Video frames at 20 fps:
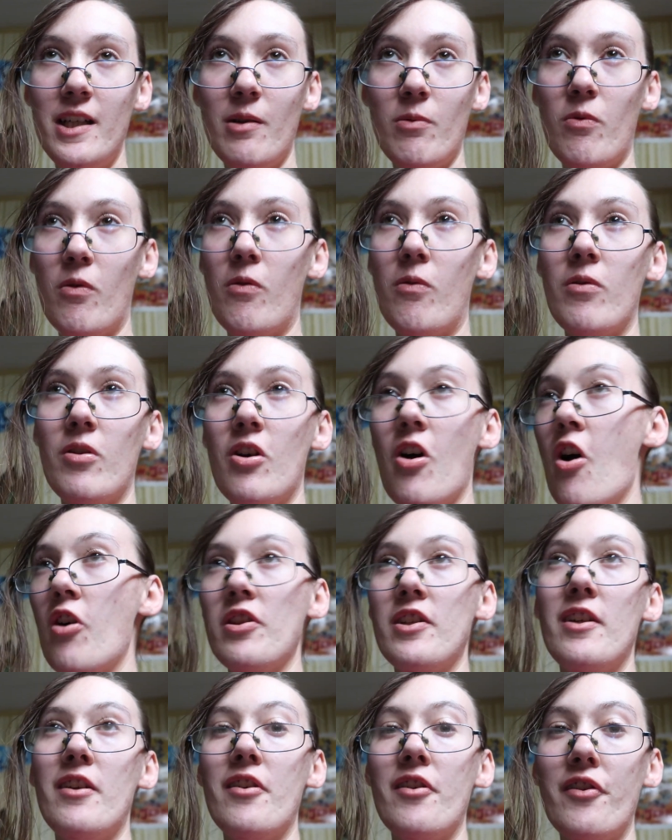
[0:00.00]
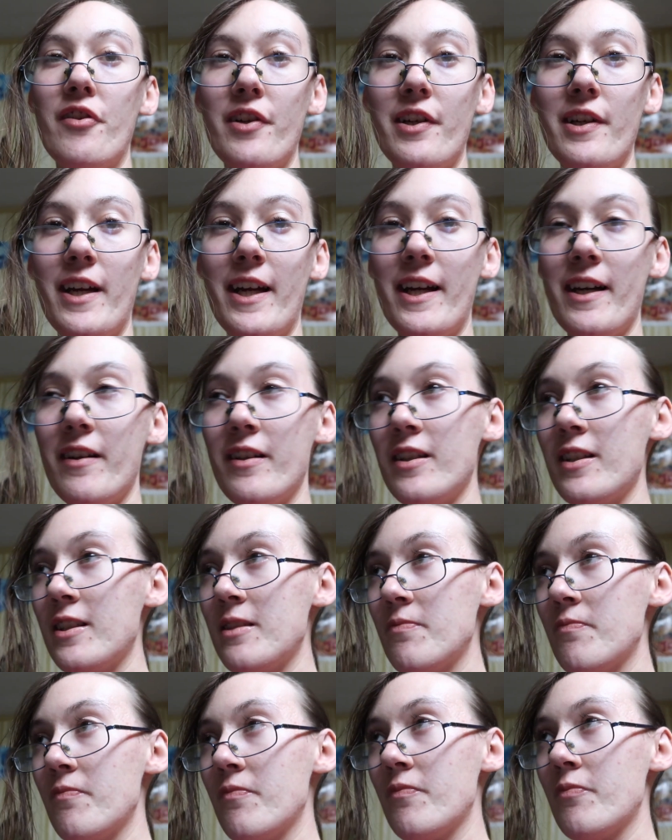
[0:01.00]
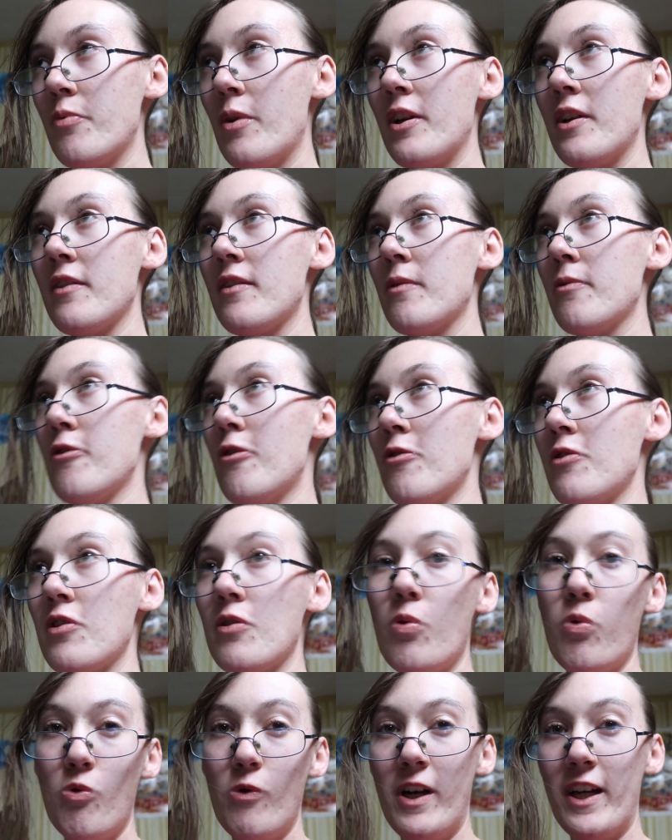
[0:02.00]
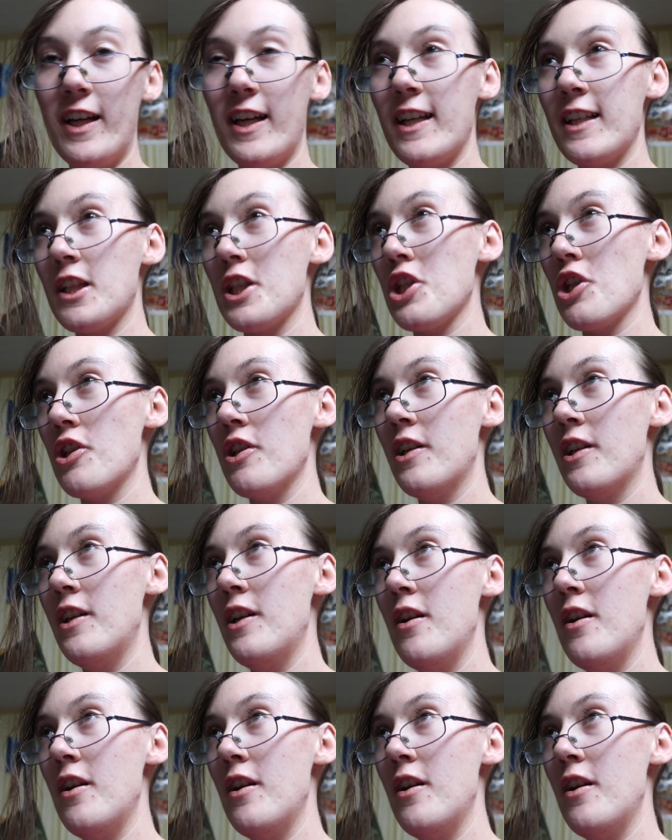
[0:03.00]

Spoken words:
well, content creator, whether it's on Twitch,